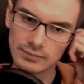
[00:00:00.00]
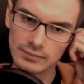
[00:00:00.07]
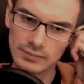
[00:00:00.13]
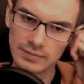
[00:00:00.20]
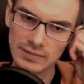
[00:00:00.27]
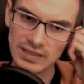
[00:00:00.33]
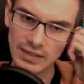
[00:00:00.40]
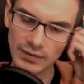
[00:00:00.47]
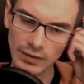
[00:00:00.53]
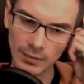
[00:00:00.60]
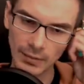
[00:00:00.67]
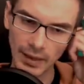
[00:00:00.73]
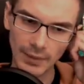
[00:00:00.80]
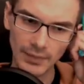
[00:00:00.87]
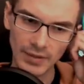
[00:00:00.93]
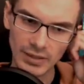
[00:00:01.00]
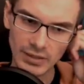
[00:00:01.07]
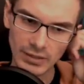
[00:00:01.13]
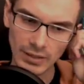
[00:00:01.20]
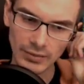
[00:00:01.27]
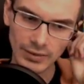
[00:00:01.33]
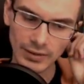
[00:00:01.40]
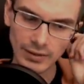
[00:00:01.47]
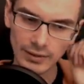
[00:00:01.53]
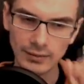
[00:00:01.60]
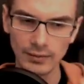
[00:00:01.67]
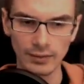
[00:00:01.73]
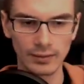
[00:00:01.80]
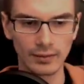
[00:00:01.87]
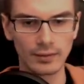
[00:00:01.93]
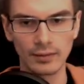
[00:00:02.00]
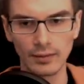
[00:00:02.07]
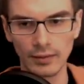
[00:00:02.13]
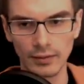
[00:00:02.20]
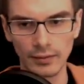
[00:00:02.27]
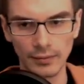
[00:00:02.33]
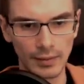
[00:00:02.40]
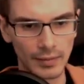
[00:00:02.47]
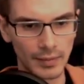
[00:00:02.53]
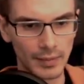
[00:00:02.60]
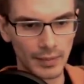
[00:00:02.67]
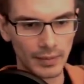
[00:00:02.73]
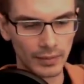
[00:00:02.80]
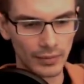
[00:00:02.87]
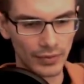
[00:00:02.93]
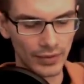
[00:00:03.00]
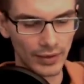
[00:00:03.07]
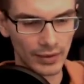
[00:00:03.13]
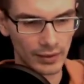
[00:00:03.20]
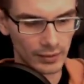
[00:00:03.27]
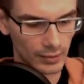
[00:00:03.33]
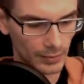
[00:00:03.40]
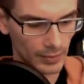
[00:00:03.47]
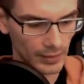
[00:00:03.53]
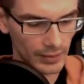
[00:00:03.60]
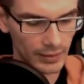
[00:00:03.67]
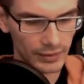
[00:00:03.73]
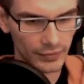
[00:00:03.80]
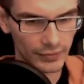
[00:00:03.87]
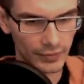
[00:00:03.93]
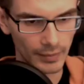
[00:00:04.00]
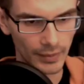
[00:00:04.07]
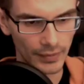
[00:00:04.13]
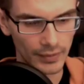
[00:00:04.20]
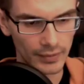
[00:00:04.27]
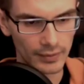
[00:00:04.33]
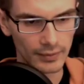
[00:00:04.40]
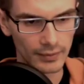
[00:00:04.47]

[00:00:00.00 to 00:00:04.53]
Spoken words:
Just giving you my impression, obviously. There may be people who think completely different about this.